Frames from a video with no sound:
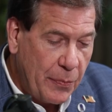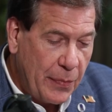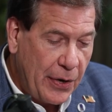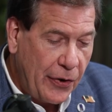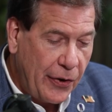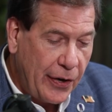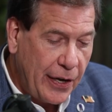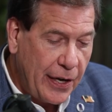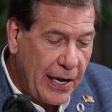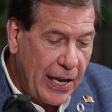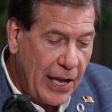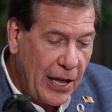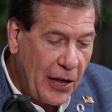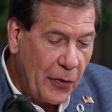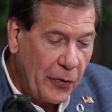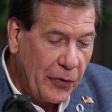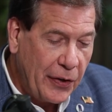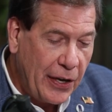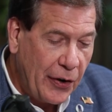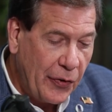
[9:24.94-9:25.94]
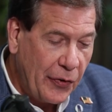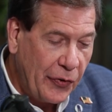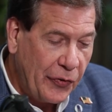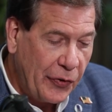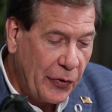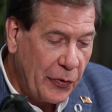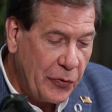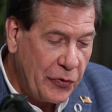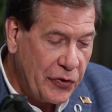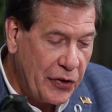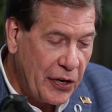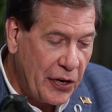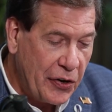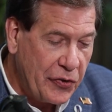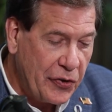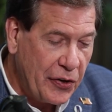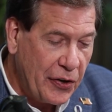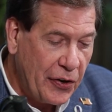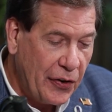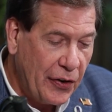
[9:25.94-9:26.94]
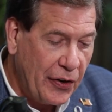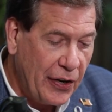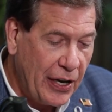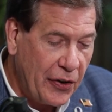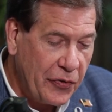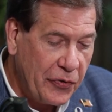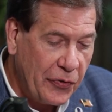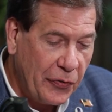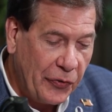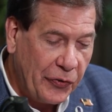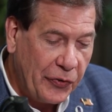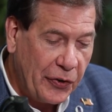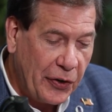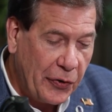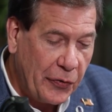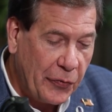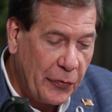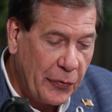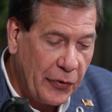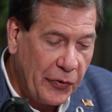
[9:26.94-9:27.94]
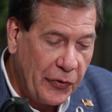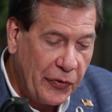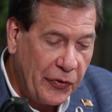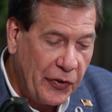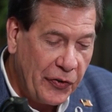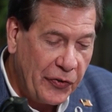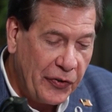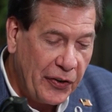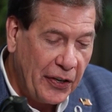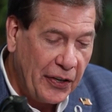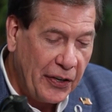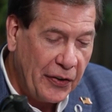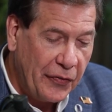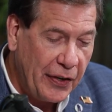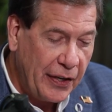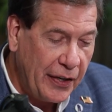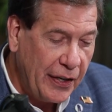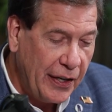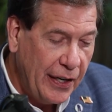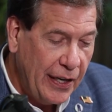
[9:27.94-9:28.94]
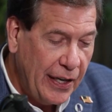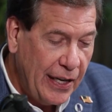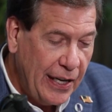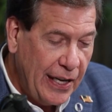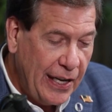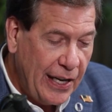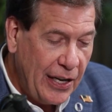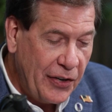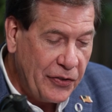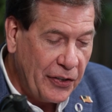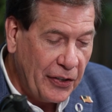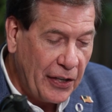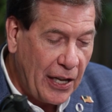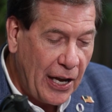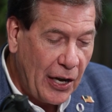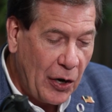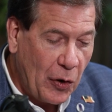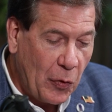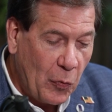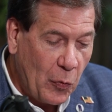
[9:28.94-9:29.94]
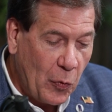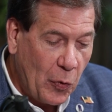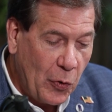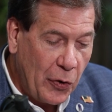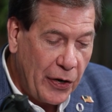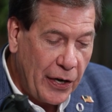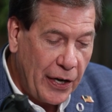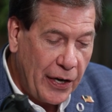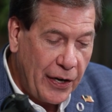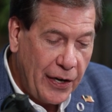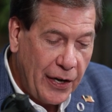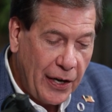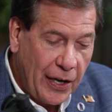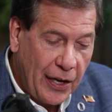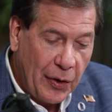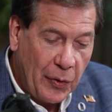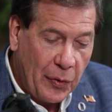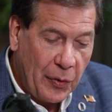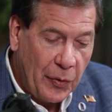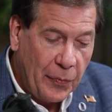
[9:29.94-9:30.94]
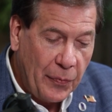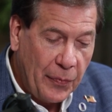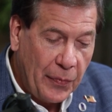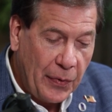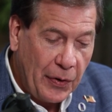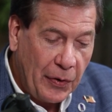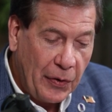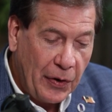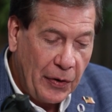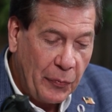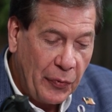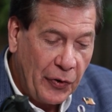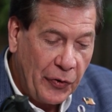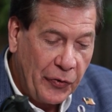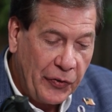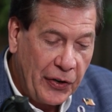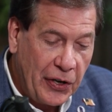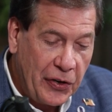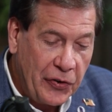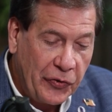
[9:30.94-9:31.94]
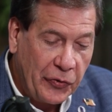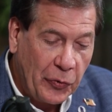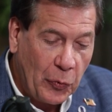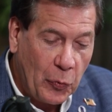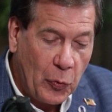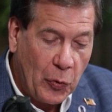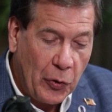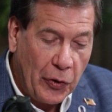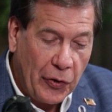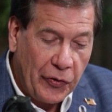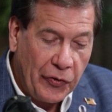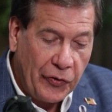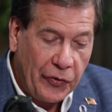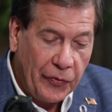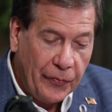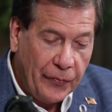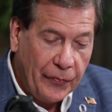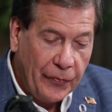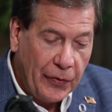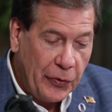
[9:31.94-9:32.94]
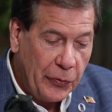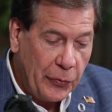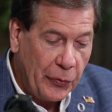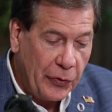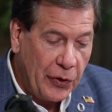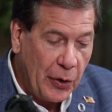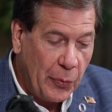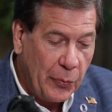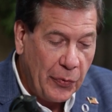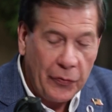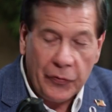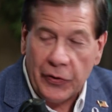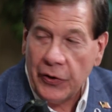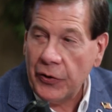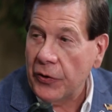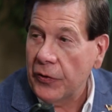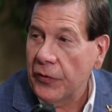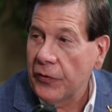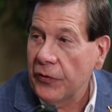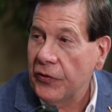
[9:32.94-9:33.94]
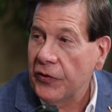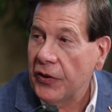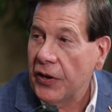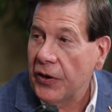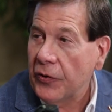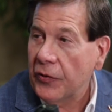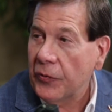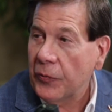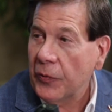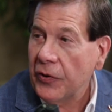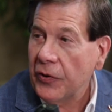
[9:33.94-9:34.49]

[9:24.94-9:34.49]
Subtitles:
American Healthcare Association and the National Center for Assisted Living in July awarded prestigious awards to a number of your centers.